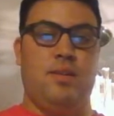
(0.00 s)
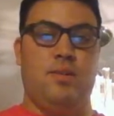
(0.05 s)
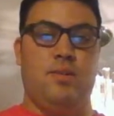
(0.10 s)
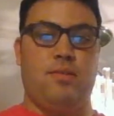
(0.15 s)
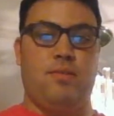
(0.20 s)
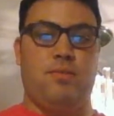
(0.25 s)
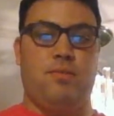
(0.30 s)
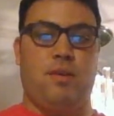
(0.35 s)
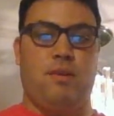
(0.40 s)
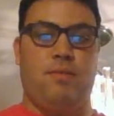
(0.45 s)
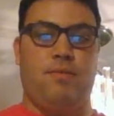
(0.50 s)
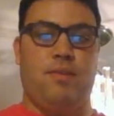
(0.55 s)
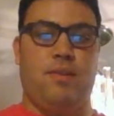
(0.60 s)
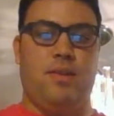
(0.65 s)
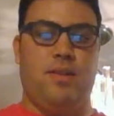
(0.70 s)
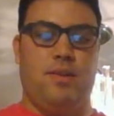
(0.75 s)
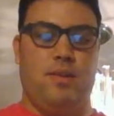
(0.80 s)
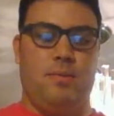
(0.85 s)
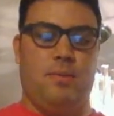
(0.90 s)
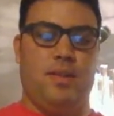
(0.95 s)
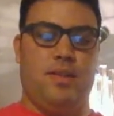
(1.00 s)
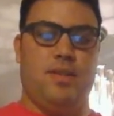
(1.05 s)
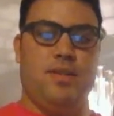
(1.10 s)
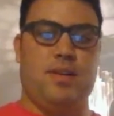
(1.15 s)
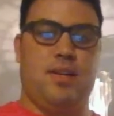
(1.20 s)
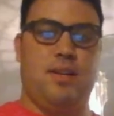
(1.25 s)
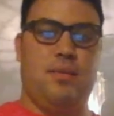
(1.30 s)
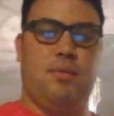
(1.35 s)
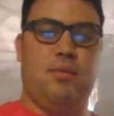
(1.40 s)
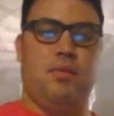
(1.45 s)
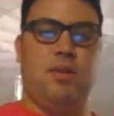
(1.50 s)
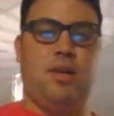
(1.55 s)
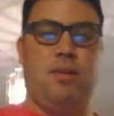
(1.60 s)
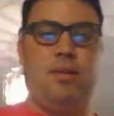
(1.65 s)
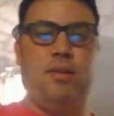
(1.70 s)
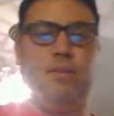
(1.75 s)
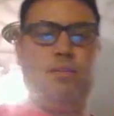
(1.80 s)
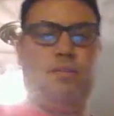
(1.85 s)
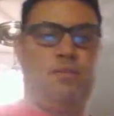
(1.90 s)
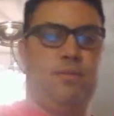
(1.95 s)
So without further ado, let me get started on new
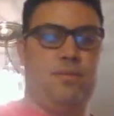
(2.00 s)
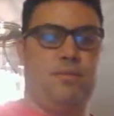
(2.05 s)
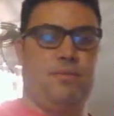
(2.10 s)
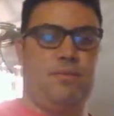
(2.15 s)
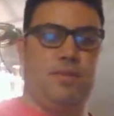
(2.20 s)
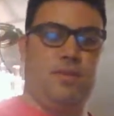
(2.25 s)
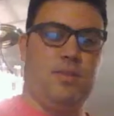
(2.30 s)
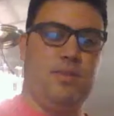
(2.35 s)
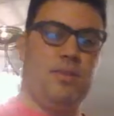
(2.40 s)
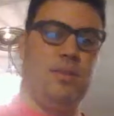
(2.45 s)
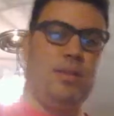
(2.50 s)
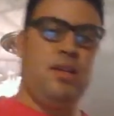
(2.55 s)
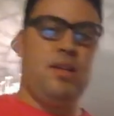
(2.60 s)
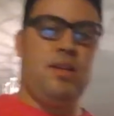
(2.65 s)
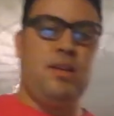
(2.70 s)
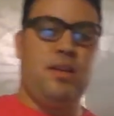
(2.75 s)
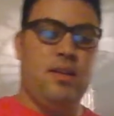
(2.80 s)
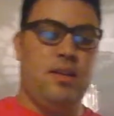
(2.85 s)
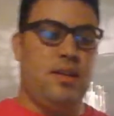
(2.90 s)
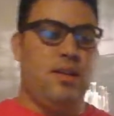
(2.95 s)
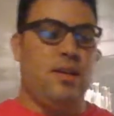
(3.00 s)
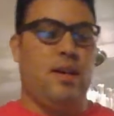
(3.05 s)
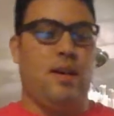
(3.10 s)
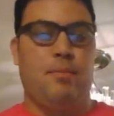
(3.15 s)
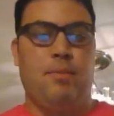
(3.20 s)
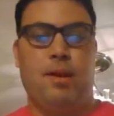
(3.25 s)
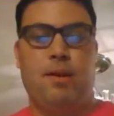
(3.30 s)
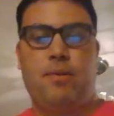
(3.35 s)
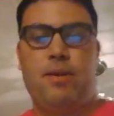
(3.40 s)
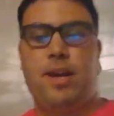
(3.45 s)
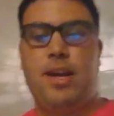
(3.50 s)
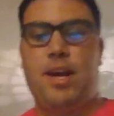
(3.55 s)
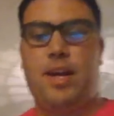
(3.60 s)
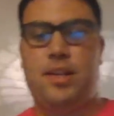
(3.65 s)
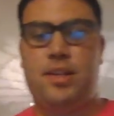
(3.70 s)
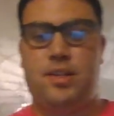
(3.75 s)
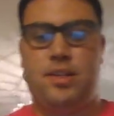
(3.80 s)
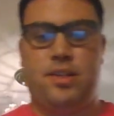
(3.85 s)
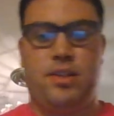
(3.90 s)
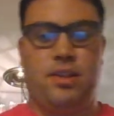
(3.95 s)
comic reviews first. And by the way, I got
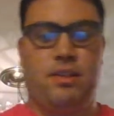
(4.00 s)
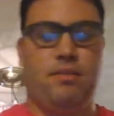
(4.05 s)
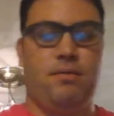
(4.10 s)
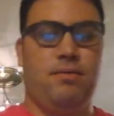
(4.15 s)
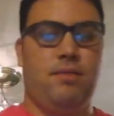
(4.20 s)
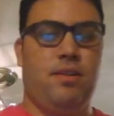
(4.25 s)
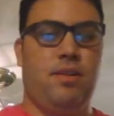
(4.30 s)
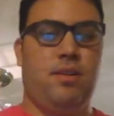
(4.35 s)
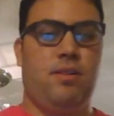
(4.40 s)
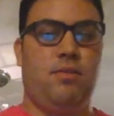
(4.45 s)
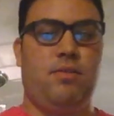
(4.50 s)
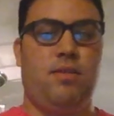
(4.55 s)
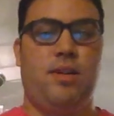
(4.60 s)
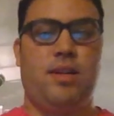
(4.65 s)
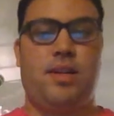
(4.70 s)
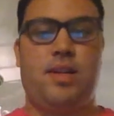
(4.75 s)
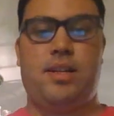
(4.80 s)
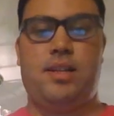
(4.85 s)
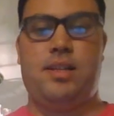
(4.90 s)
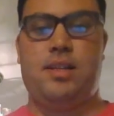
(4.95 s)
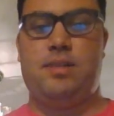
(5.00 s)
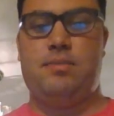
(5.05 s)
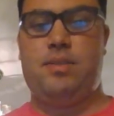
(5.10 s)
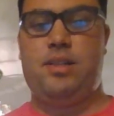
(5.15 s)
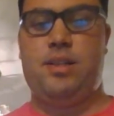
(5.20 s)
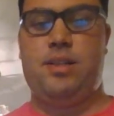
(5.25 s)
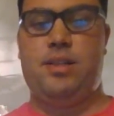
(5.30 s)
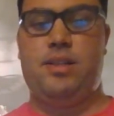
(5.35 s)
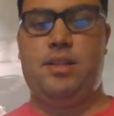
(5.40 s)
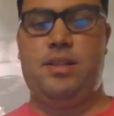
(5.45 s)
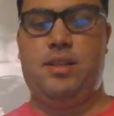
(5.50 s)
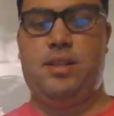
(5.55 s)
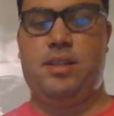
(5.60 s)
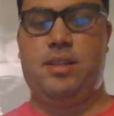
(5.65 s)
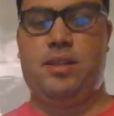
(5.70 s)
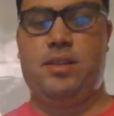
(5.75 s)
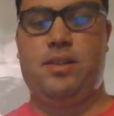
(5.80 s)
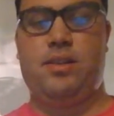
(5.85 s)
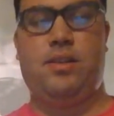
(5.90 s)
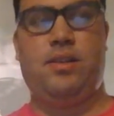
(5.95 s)
this shirt from the Oni Con, this peach and
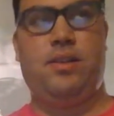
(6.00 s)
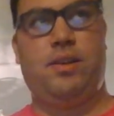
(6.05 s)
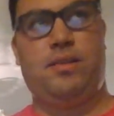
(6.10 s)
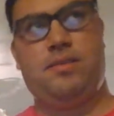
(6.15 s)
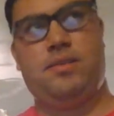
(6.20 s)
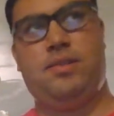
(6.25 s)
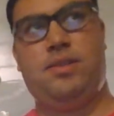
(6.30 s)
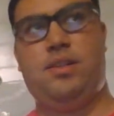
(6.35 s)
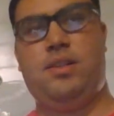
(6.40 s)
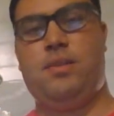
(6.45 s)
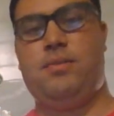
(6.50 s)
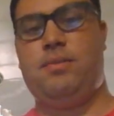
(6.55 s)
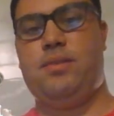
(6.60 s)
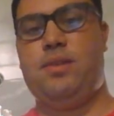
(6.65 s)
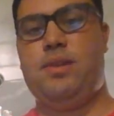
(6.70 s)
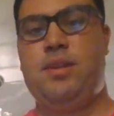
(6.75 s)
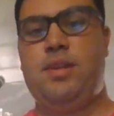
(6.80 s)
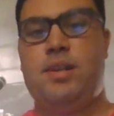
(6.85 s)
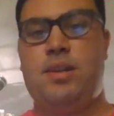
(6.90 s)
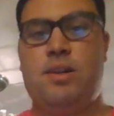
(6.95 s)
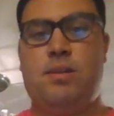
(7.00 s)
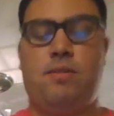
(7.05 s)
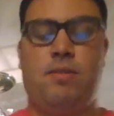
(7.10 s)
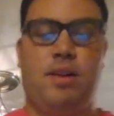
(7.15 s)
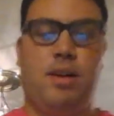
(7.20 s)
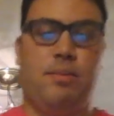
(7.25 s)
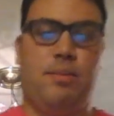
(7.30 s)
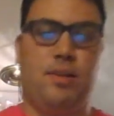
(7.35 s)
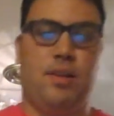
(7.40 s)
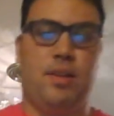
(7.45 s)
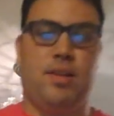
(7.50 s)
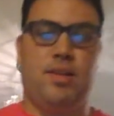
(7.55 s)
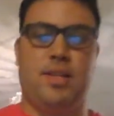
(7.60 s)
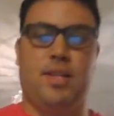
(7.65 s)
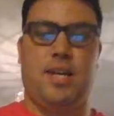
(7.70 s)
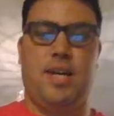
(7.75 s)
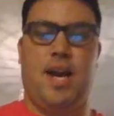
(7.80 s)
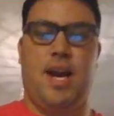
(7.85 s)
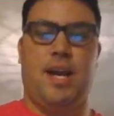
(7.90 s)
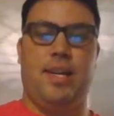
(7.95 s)
Gaucho Chipper. There's a
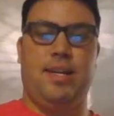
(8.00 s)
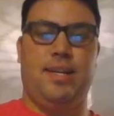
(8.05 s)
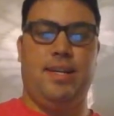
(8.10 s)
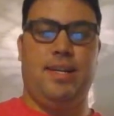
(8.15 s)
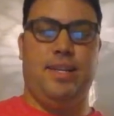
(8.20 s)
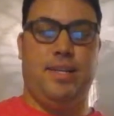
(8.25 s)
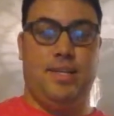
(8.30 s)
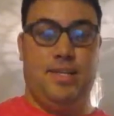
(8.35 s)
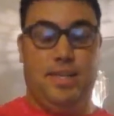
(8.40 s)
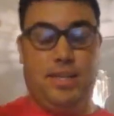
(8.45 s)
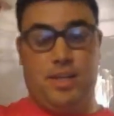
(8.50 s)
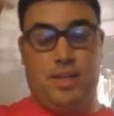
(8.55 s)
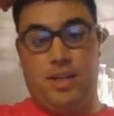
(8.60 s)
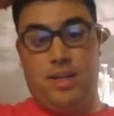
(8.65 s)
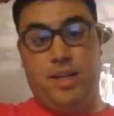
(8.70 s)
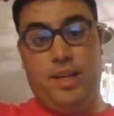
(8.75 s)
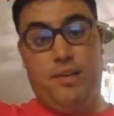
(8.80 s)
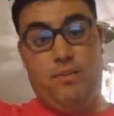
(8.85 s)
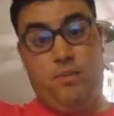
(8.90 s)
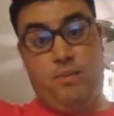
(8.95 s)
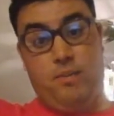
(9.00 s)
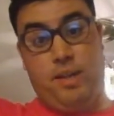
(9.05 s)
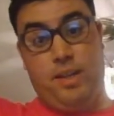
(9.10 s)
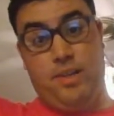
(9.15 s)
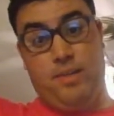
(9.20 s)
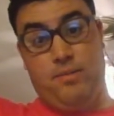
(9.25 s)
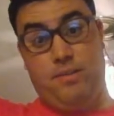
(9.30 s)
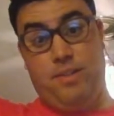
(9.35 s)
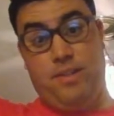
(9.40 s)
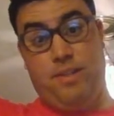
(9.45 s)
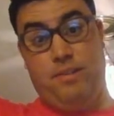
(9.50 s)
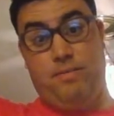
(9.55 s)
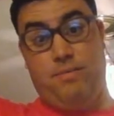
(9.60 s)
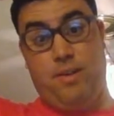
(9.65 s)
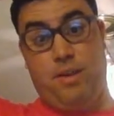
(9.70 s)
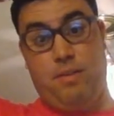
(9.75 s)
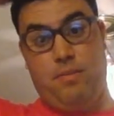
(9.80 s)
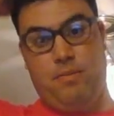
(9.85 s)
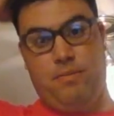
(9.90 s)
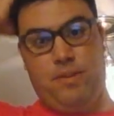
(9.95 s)
guy. He's called Evil Pastries. You can
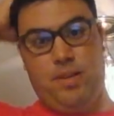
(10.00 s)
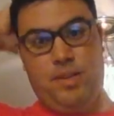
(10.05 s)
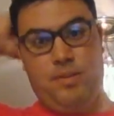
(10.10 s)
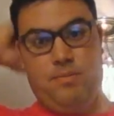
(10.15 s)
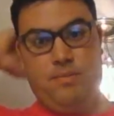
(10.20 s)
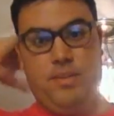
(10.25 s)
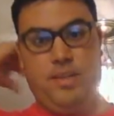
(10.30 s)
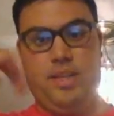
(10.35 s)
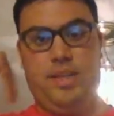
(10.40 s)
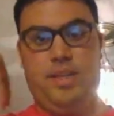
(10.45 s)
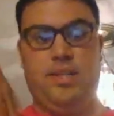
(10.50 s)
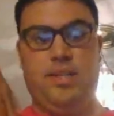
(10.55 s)
follow him on Facebook.